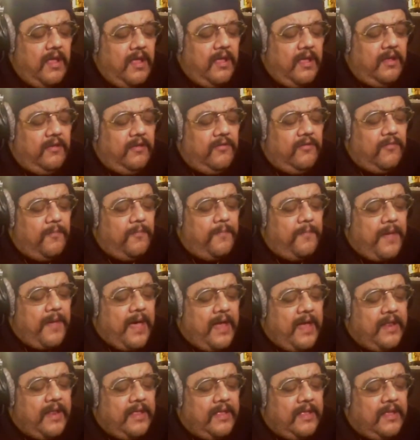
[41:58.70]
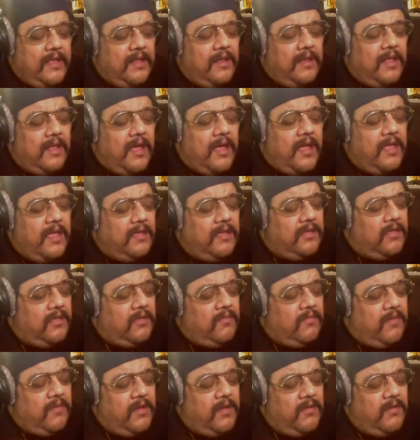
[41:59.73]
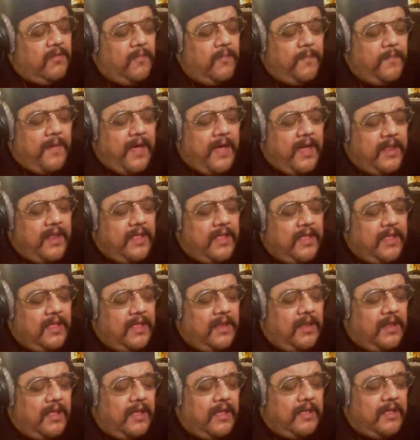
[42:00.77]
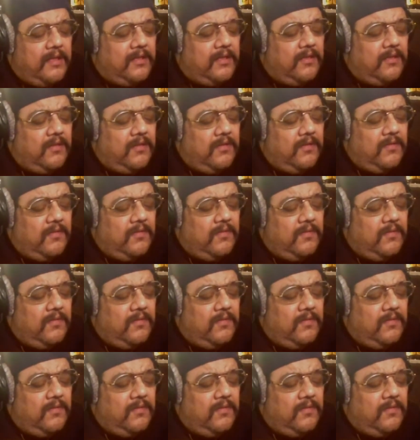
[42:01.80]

Ain't nobody like you, ain't nobody like you.